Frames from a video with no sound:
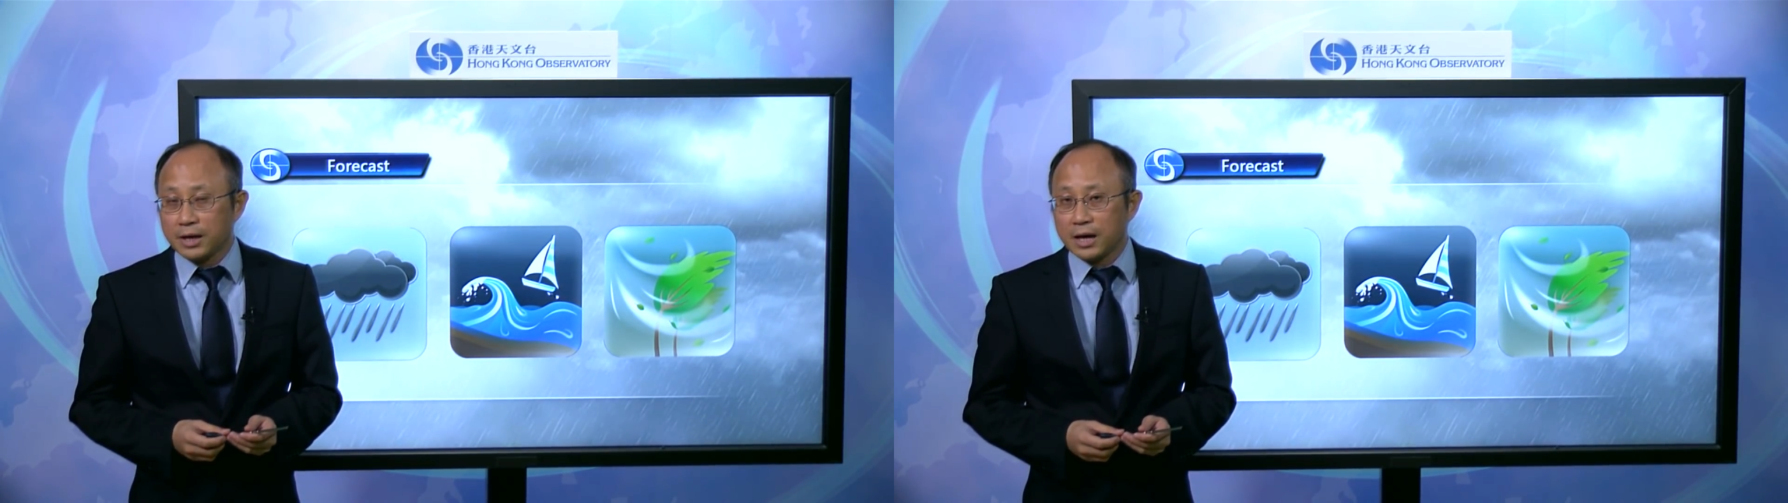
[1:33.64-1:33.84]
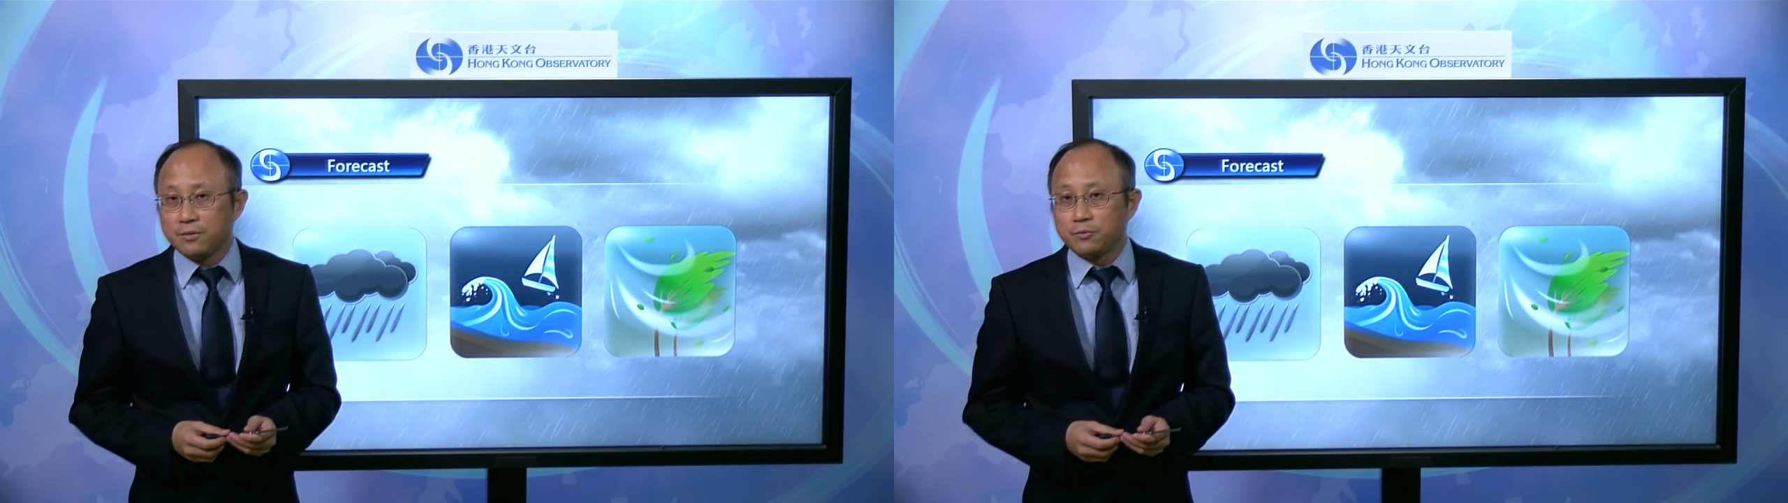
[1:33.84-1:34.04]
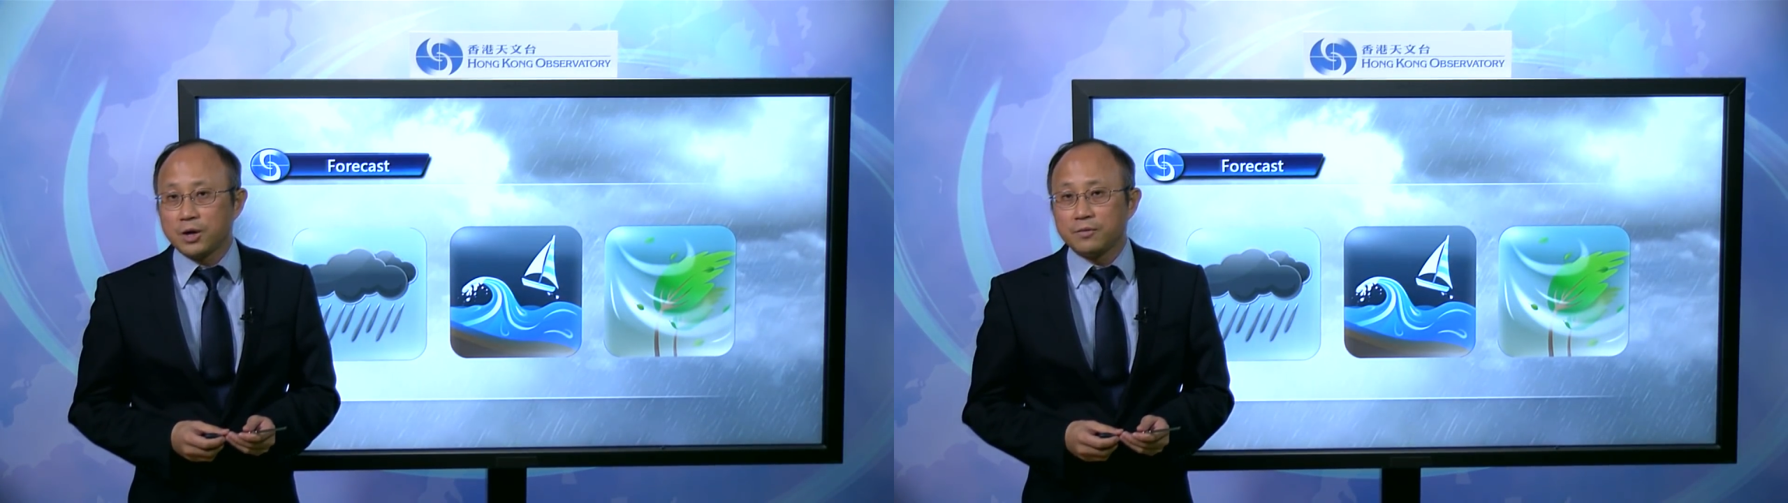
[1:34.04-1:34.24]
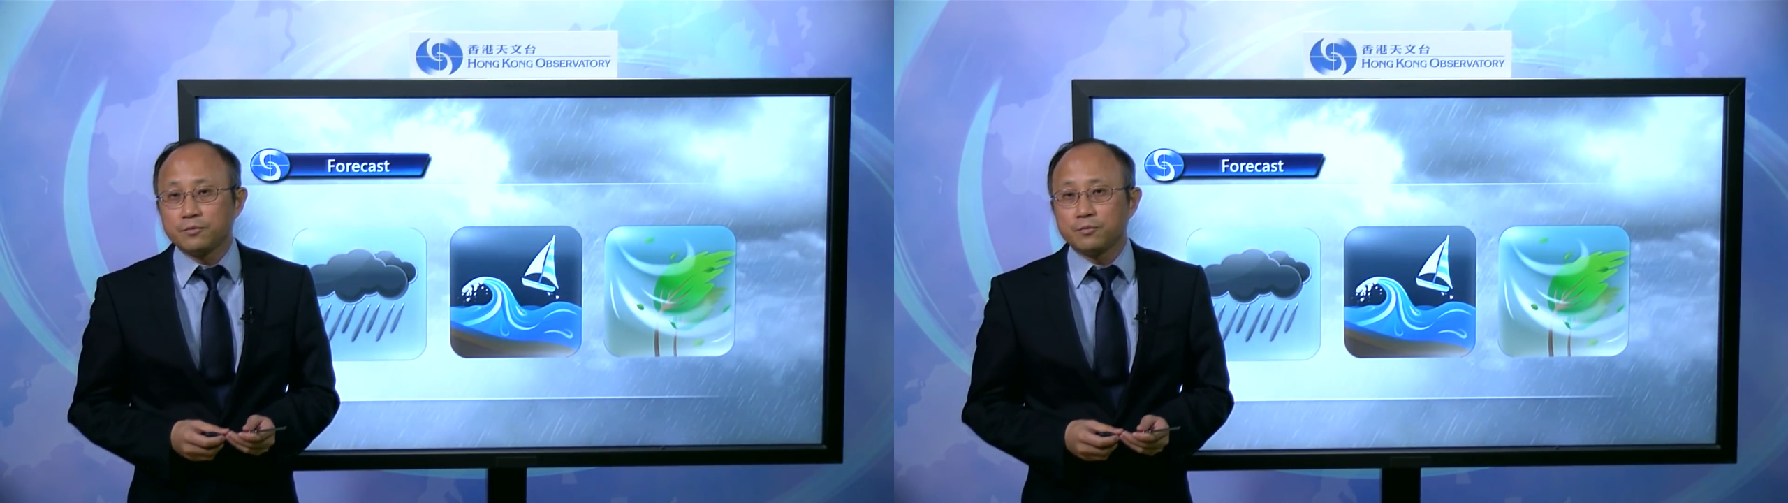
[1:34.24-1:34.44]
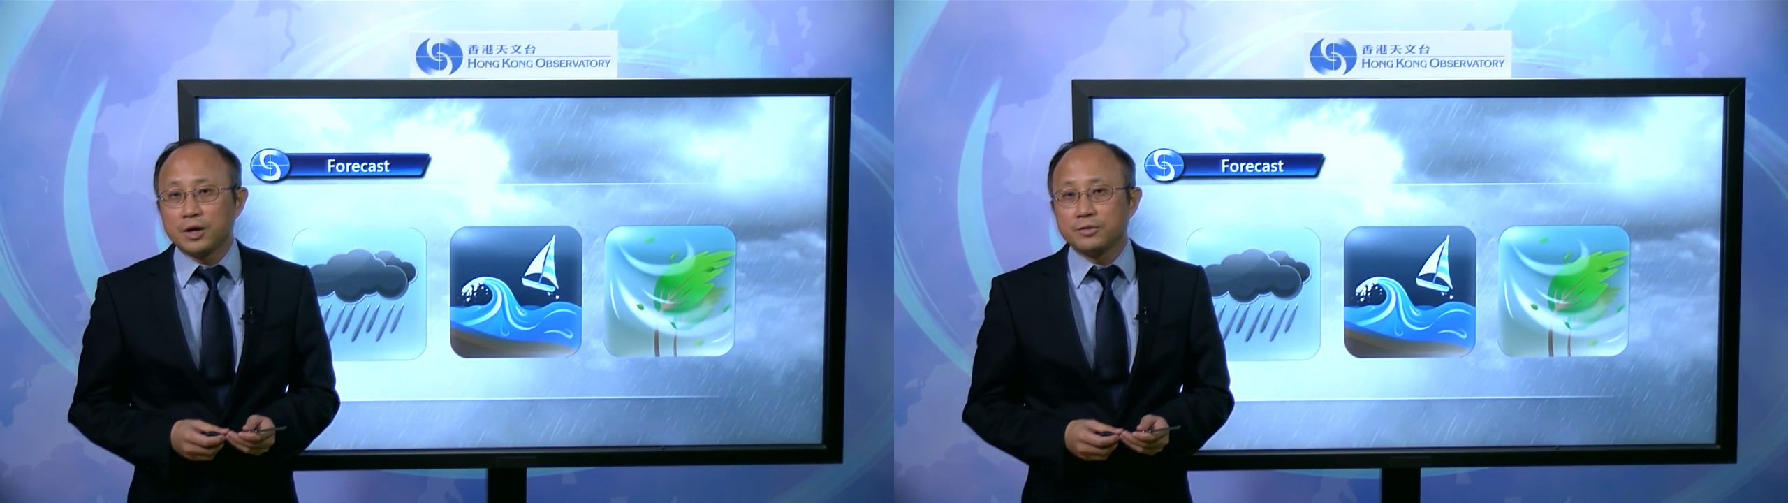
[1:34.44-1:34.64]
And
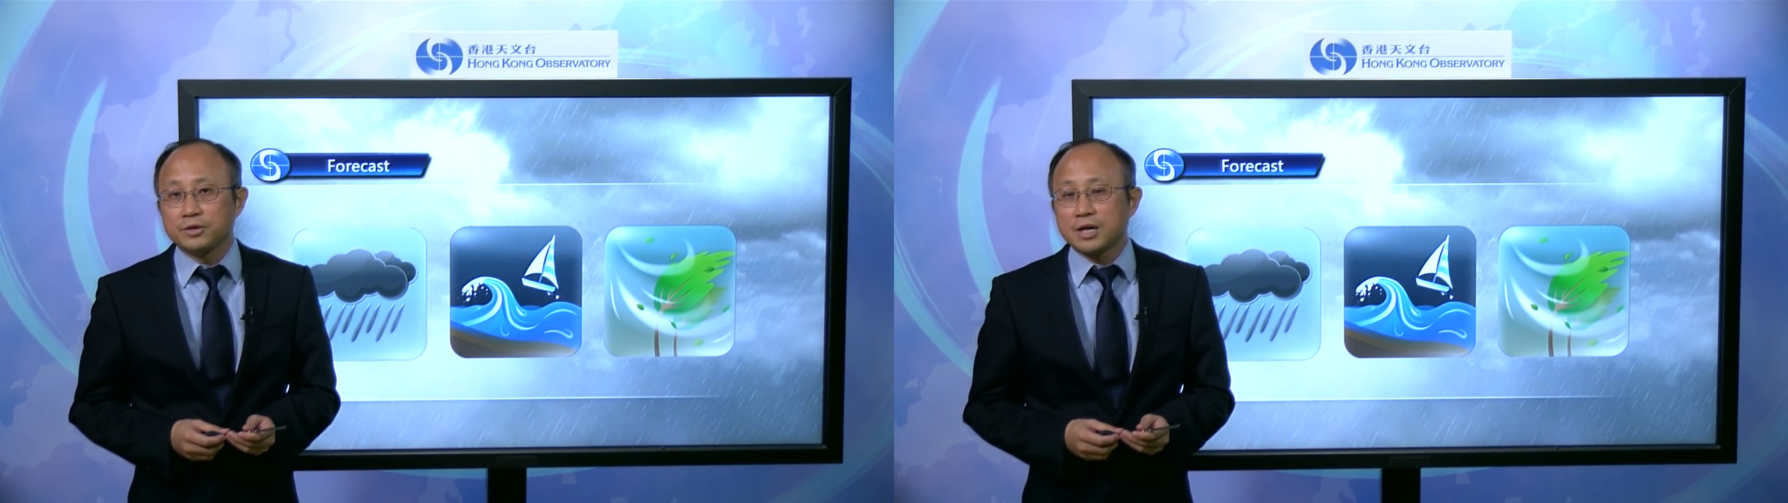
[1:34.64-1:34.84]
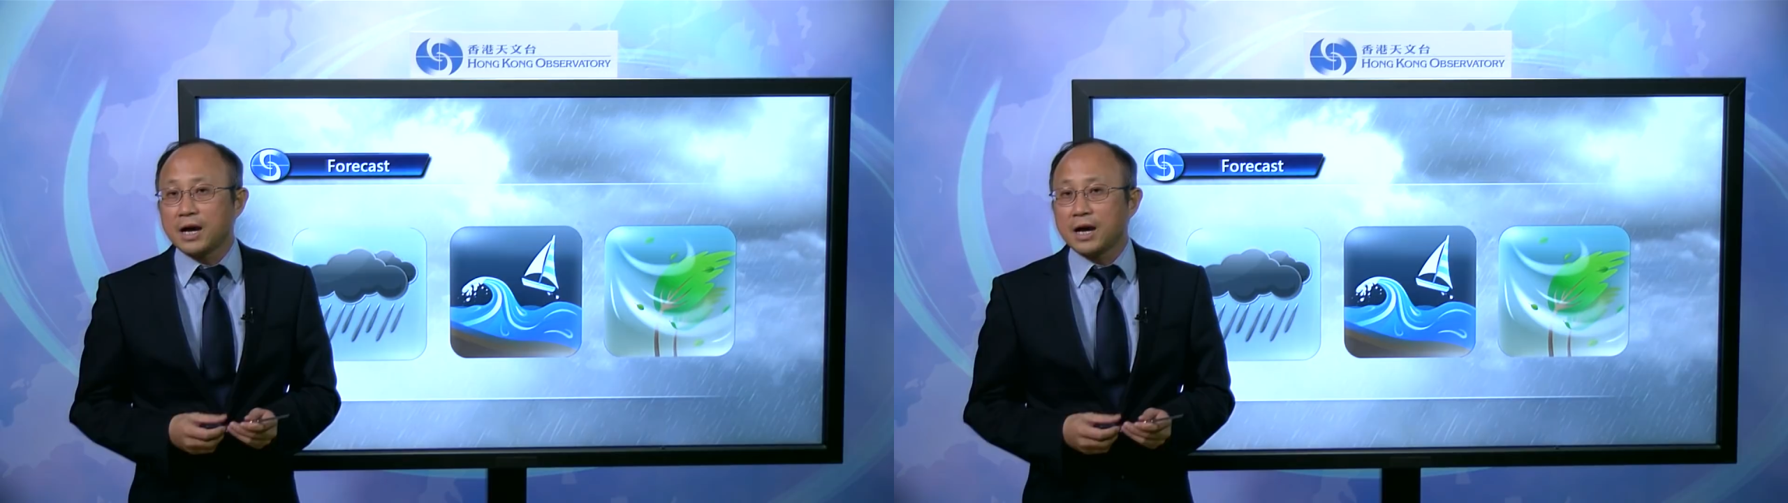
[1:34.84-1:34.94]
when the